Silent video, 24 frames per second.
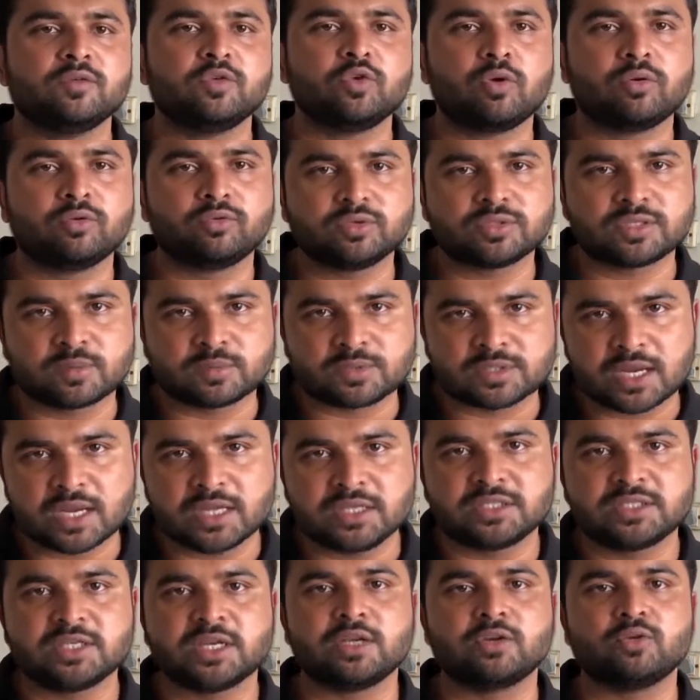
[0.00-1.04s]
You have to
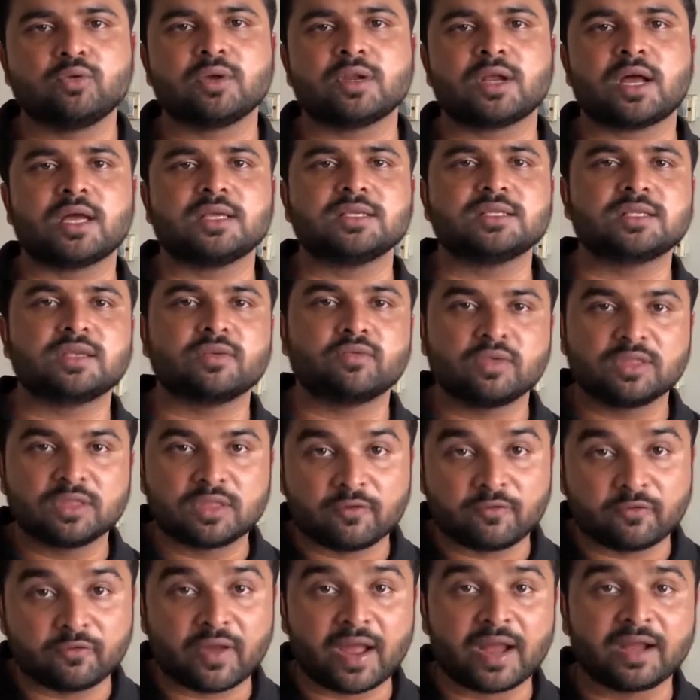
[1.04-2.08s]
substantiate your answer
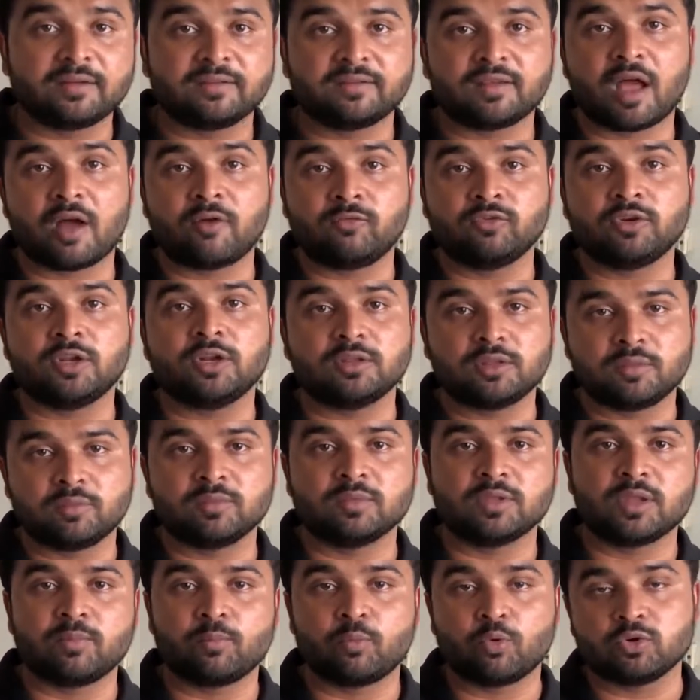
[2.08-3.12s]
with the facts after
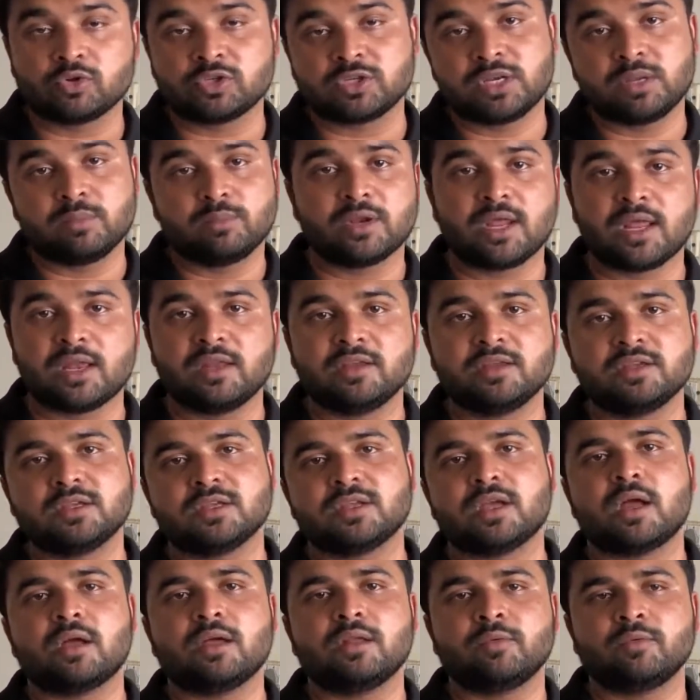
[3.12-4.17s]
the
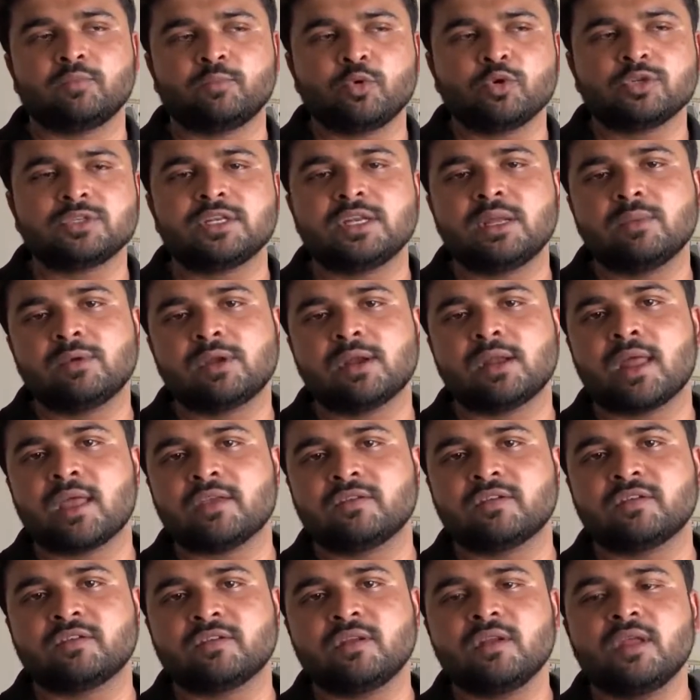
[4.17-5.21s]

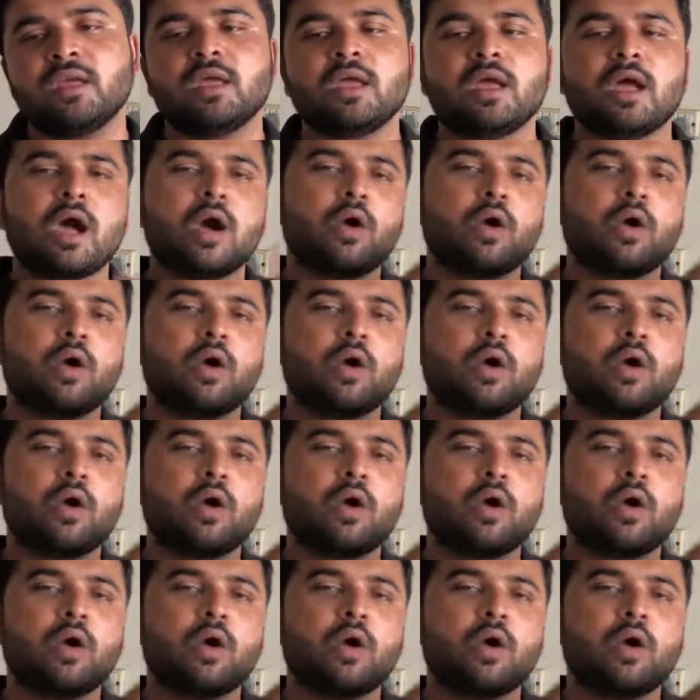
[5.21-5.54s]
post-liberalization.